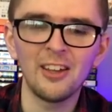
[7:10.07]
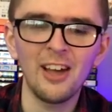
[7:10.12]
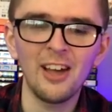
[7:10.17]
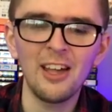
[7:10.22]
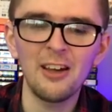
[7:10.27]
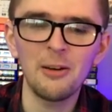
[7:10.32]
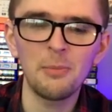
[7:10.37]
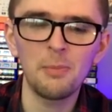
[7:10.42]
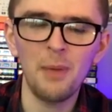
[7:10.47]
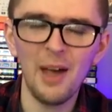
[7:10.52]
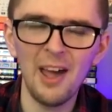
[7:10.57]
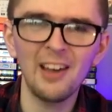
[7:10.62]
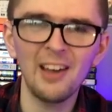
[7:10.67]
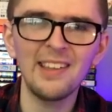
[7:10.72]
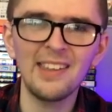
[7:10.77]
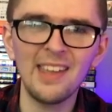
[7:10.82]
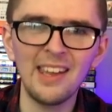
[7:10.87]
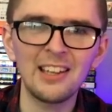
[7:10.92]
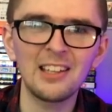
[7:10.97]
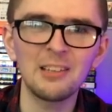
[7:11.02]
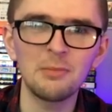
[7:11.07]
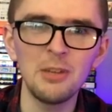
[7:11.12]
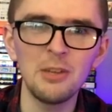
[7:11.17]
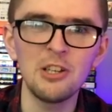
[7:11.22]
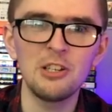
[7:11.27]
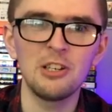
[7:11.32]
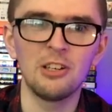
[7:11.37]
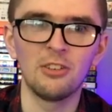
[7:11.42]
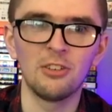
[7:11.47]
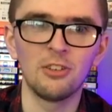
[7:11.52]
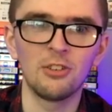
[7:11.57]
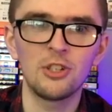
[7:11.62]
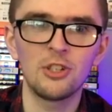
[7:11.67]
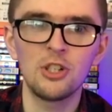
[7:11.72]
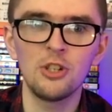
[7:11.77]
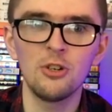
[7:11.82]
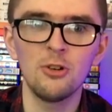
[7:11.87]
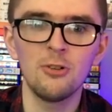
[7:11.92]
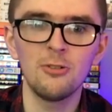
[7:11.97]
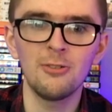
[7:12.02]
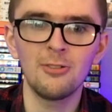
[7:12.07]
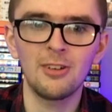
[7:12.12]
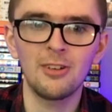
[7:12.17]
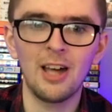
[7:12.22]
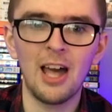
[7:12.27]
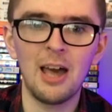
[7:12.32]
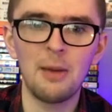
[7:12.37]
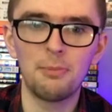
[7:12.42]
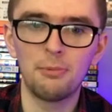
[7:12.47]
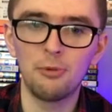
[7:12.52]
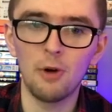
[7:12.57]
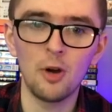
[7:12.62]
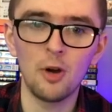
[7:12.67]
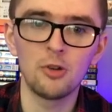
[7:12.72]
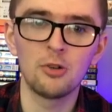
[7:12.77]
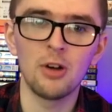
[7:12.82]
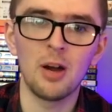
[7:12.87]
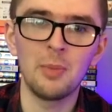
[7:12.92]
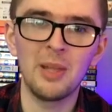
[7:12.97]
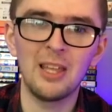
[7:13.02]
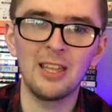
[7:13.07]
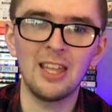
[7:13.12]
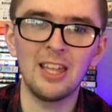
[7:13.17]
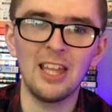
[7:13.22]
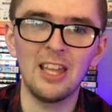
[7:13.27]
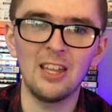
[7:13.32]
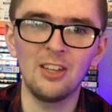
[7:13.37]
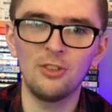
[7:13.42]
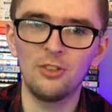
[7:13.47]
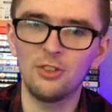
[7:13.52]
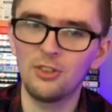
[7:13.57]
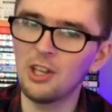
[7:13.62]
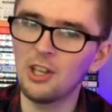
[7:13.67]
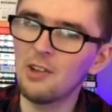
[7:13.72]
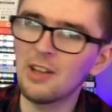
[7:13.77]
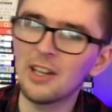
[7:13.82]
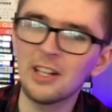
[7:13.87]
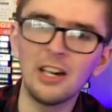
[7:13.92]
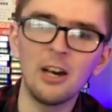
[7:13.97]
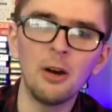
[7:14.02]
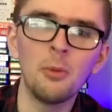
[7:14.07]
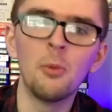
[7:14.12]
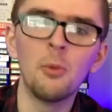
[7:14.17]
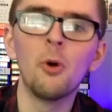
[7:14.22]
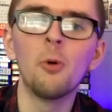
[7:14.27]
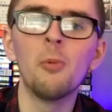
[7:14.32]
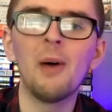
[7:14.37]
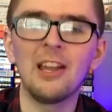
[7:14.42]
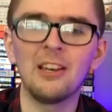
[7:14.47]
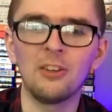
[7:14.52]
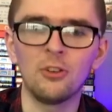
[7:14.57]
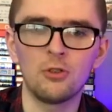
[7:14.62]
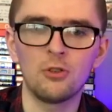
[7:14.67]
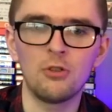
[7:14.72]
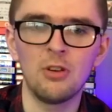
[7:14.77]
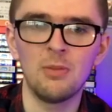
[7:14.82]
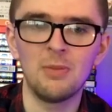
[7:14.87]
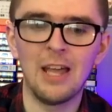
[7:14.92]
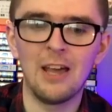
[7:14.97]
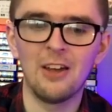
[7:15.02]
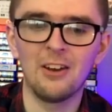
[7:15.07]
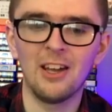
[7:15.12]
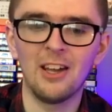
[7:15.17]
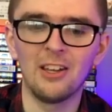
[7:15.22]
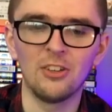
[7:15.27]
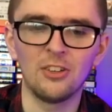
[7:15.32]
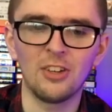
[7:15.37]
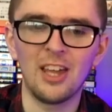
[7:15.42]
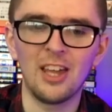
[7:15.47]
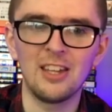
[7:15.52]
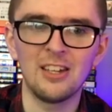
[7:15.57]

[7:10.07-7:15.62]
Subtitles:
They are barely getting admissions, and sure, their programming is skewing a little more mainstream nowadays.